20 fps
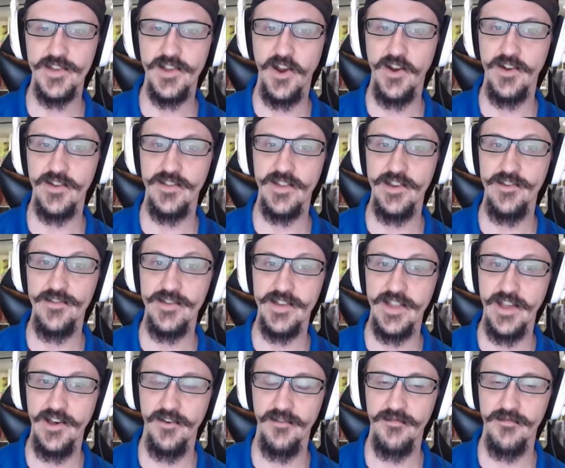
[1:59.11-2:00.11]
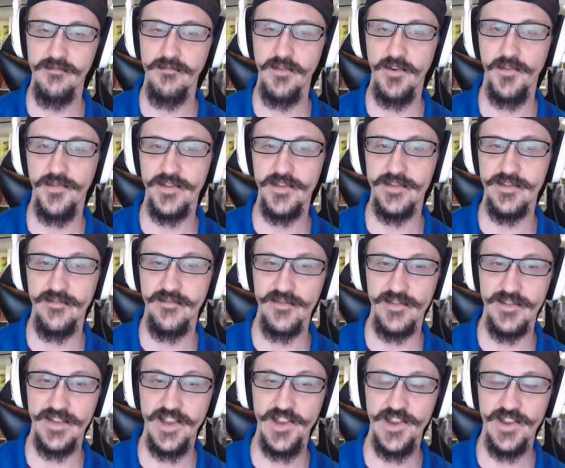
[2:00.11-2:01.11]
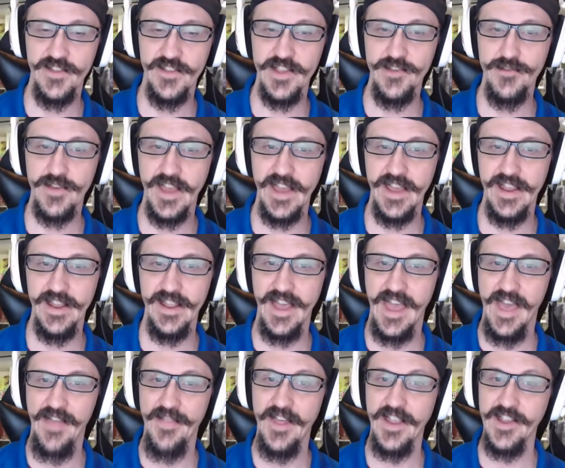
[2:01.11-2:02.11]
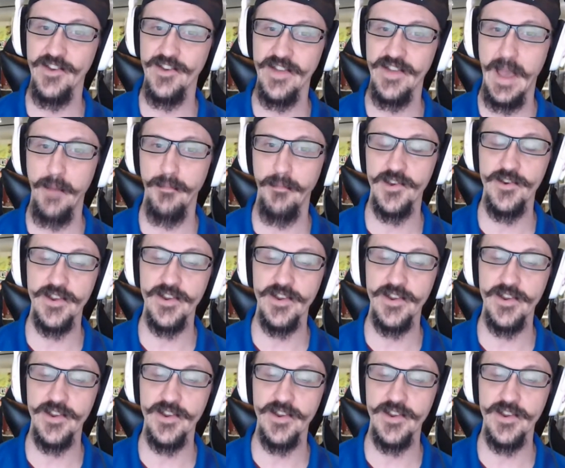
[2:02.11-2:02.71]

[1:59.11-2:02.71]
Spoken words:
cards that you're dealt from both the civilization that you get and then your tapestry